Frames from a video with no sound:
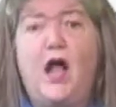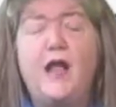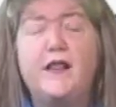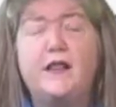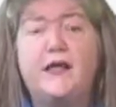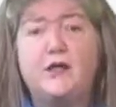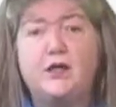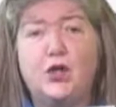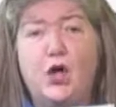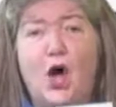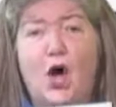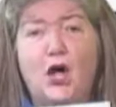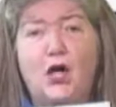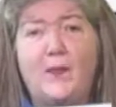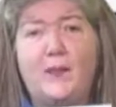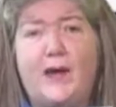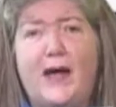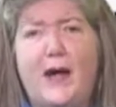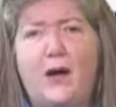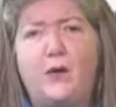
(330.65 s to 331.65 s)
that talk
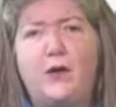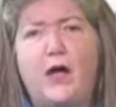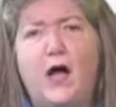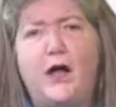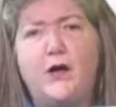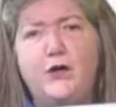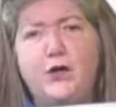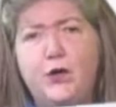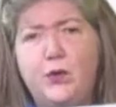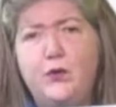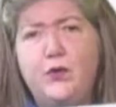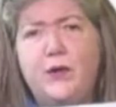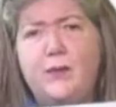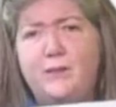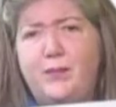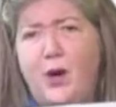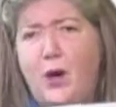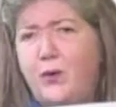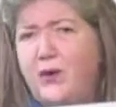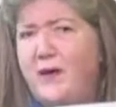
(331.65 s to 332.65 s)
about a new
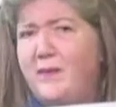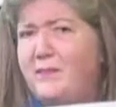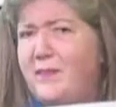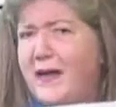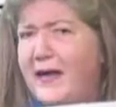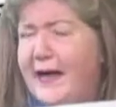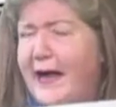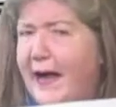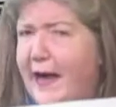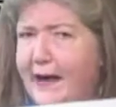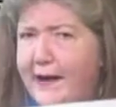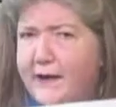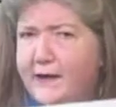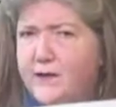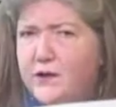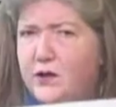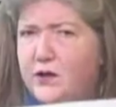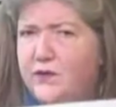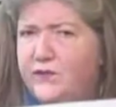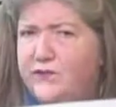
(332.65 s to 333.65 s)
component being added
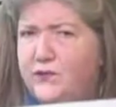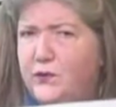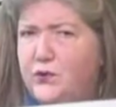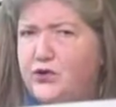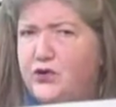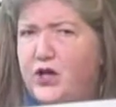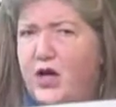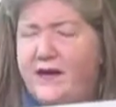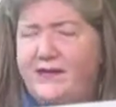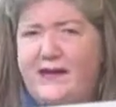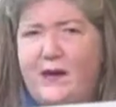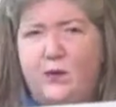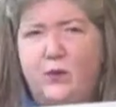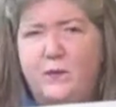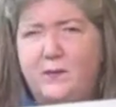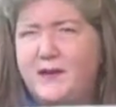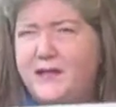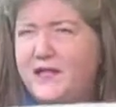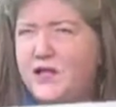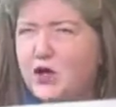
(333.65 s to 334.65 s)
to the flu shot that would
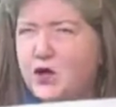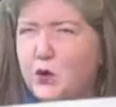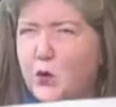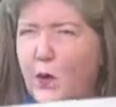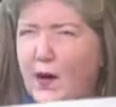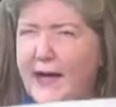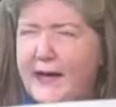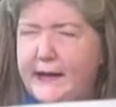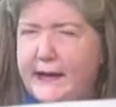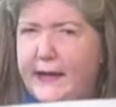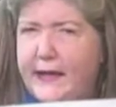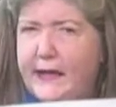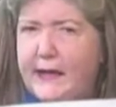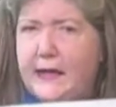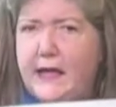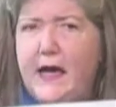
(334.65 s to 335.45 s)
be squalene.